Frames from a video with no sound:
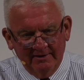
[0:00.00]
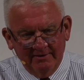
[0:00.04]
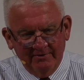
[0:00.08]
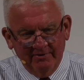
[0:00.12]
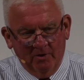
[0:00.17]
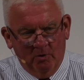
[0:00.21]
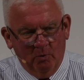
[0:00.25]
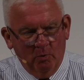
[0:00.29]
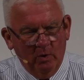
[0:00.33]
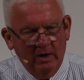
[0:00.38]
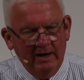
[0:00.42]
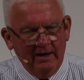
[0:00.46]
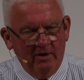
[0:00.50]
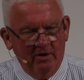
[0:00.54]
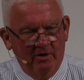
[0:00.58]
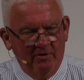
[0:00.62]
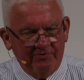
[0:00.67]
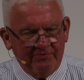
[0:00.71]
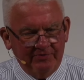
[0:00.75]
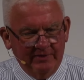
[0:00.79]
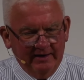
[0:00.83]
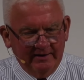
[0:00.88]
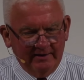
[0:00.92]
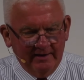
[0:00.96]
the
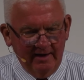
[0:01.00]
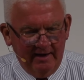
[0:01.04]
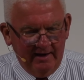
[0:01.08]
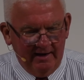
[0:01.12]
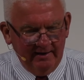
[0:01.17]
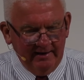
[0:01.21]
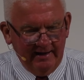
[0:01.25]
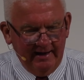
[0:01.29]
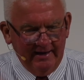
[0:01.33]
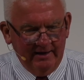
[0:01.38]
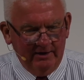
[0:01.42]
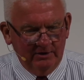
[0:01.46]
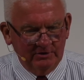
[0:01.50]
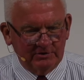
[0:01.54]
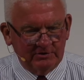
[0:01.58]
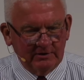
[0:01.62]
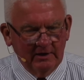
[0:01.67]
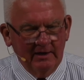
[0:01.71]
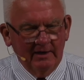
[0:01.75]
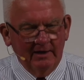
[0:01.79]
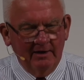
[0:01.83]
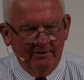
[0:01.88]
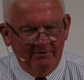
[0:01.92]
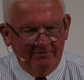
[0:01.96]
wealth that God has
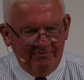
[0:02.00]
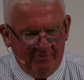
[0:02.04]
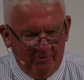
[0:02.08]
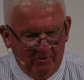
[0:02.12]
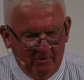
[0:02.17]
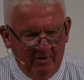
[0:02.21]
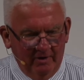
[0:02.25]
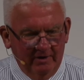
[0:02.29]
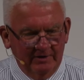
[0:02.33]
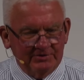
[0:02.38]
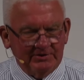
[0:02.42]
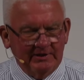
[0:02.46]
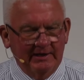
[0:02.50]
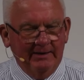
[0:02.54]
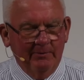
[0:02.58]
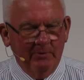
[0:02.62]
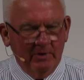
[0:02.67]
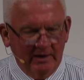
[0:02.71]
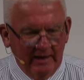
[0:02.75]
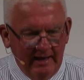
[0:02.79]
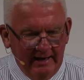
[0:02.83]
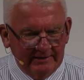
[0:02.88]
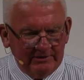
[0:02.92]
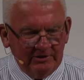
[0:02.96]
for us that He
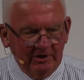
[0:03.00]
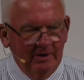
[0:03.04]
would like